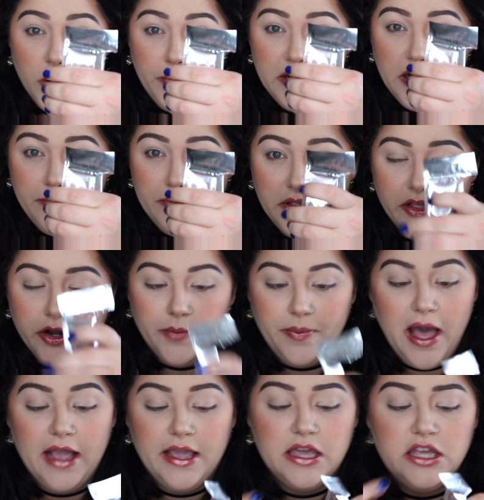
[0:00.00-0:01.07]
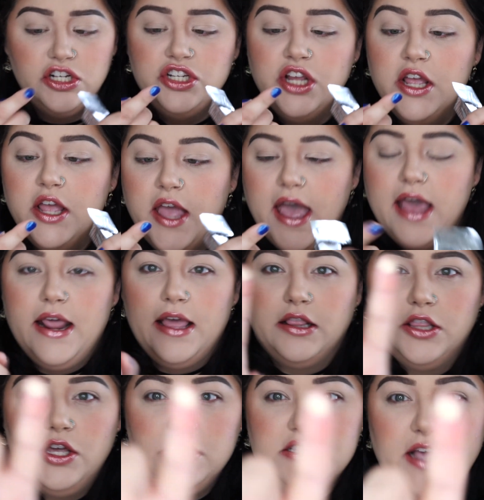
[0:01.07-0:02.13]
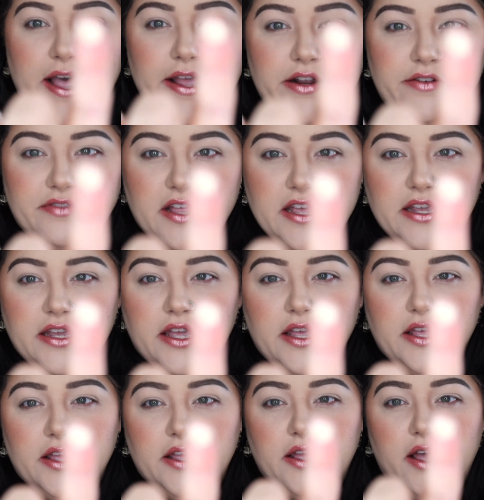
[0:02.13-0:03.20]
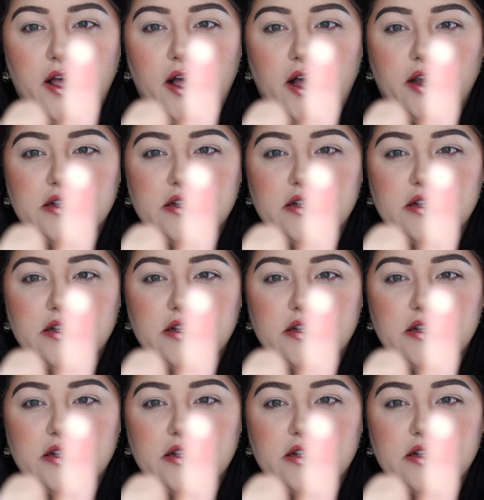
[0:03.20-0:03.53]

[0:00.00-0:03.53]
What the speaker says: opened up the little package, and it looks kind of like a